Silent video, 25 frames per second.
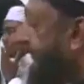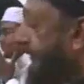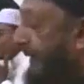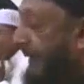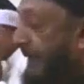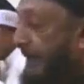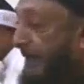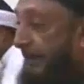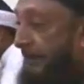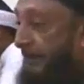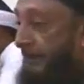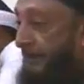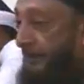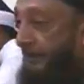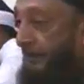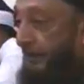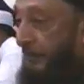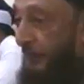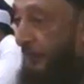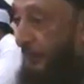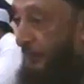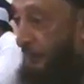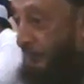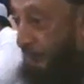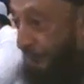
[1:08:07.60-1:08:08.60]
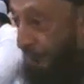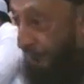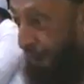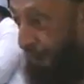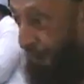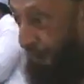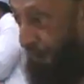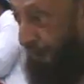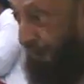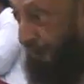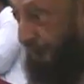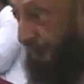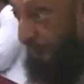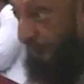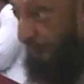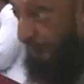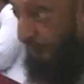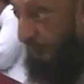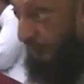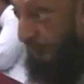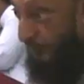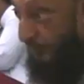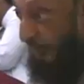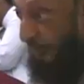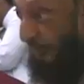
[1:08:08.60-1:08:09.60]
to sell his goods,
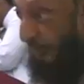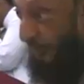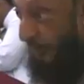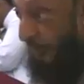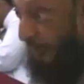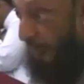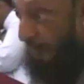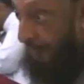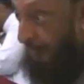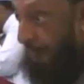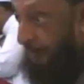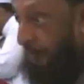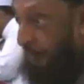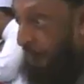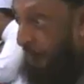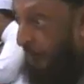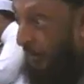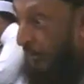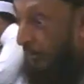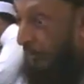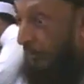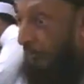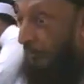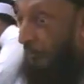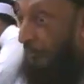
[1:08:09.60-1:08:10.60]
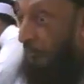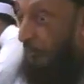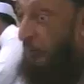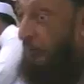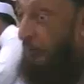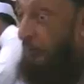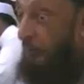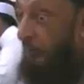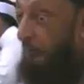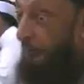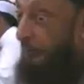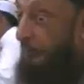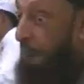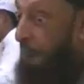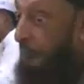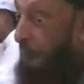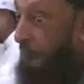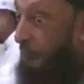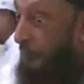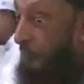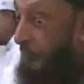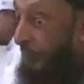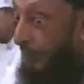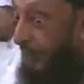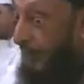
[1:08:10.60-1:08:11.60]
a truckload of
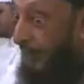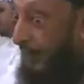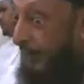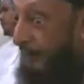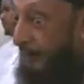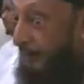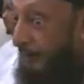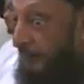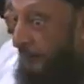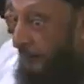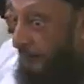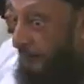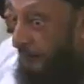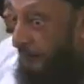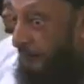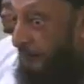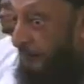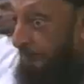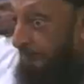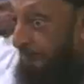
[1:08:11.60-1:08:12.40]
durians,